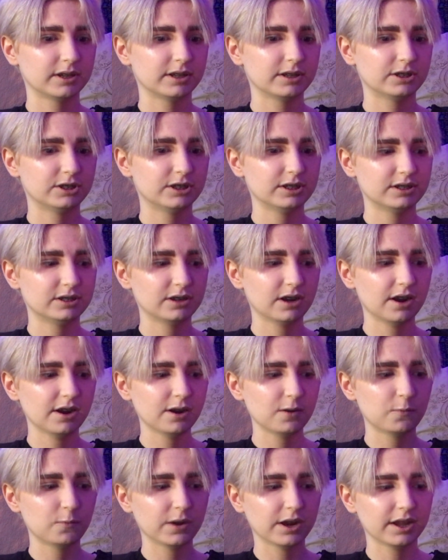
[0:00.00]
she
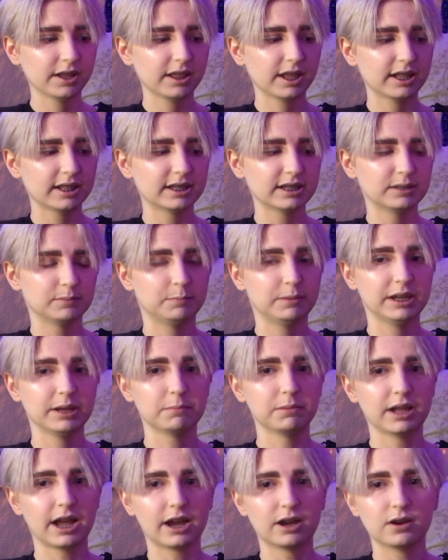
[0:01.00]
started wearing like this big
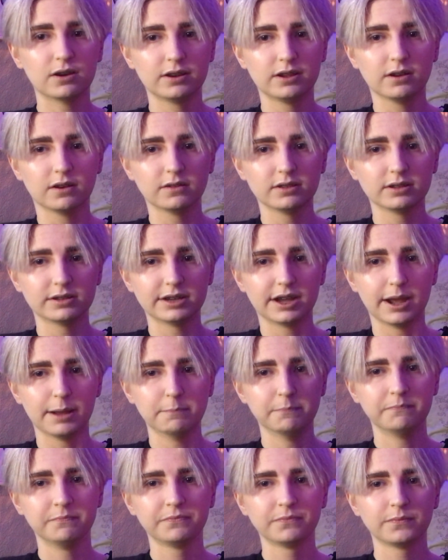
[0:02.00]
black hoodie all the
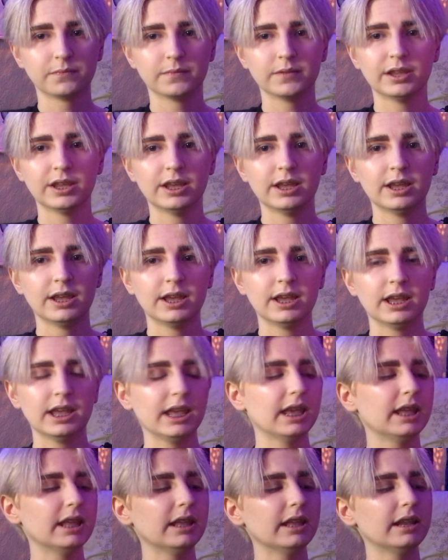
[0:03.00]
time.
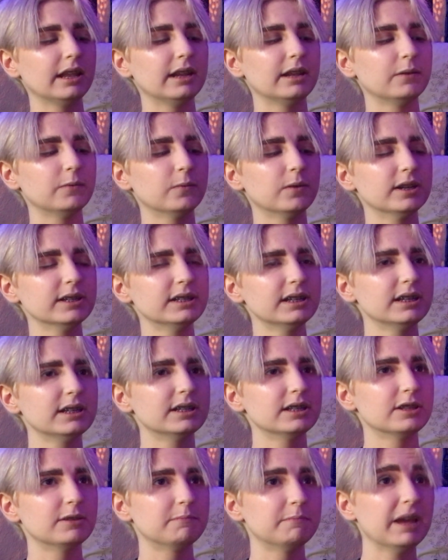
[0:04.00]
And it
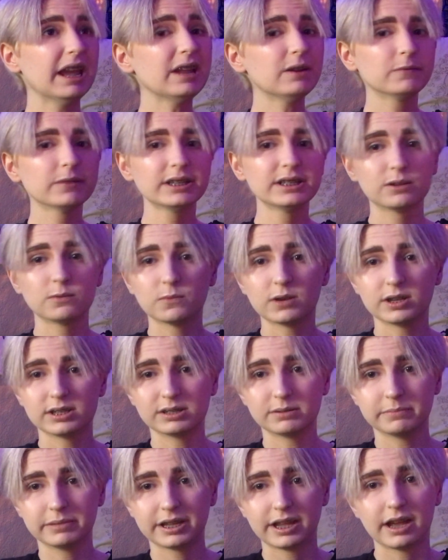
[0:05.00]
wasn't the main reason
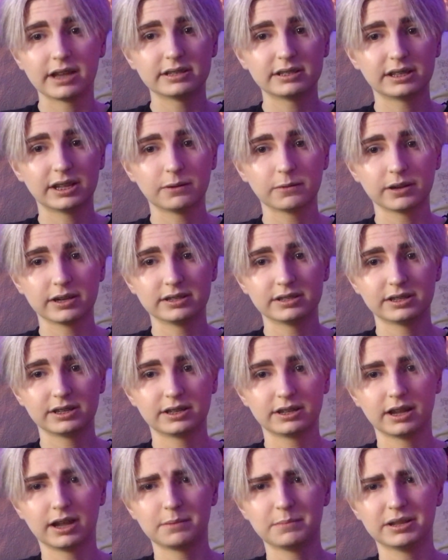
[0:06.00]
wasn't because they were
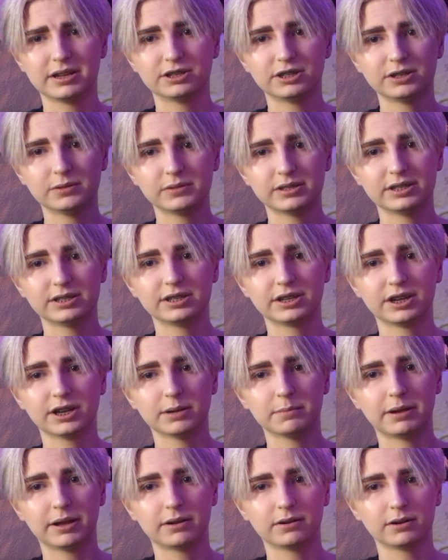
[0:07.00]
insecure. I mean, she was insecure
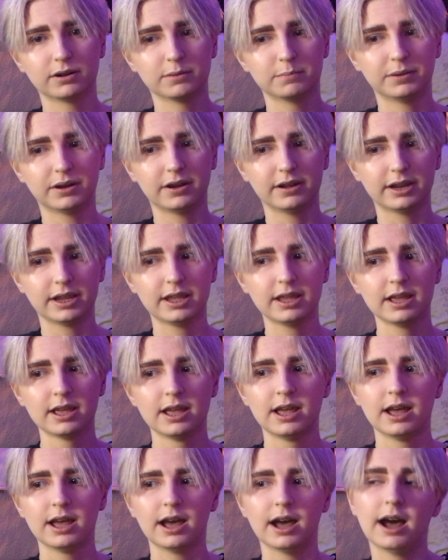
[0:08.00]
about her body.
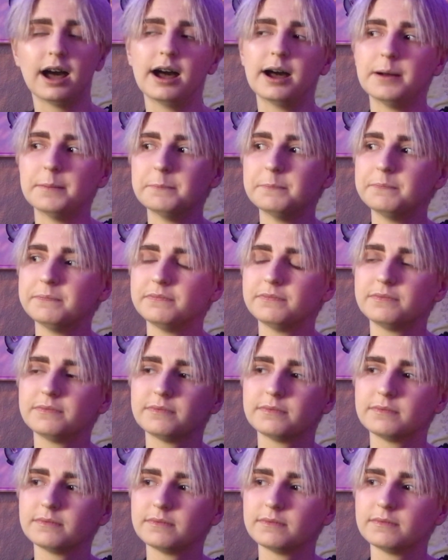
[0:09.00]
Um,
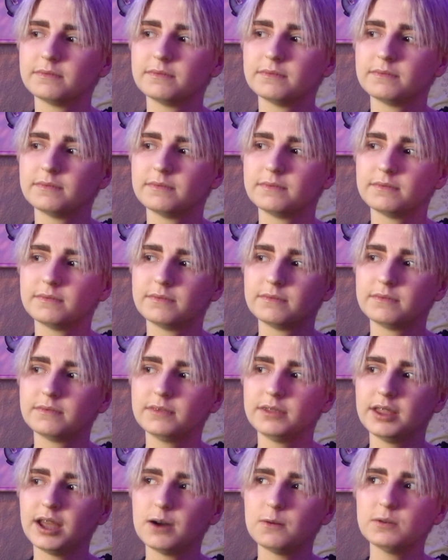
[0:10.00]

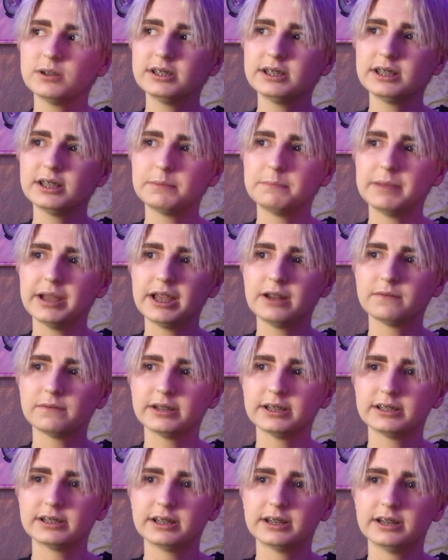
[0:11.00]
that wasn't the main
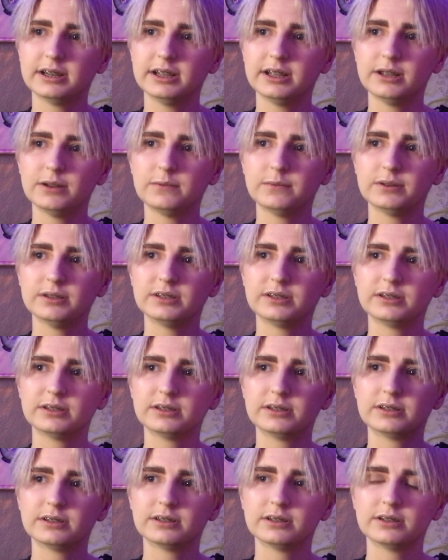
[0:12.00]
reason. It
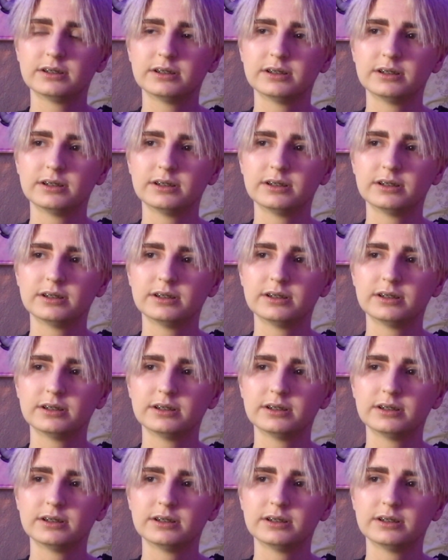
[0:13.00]
was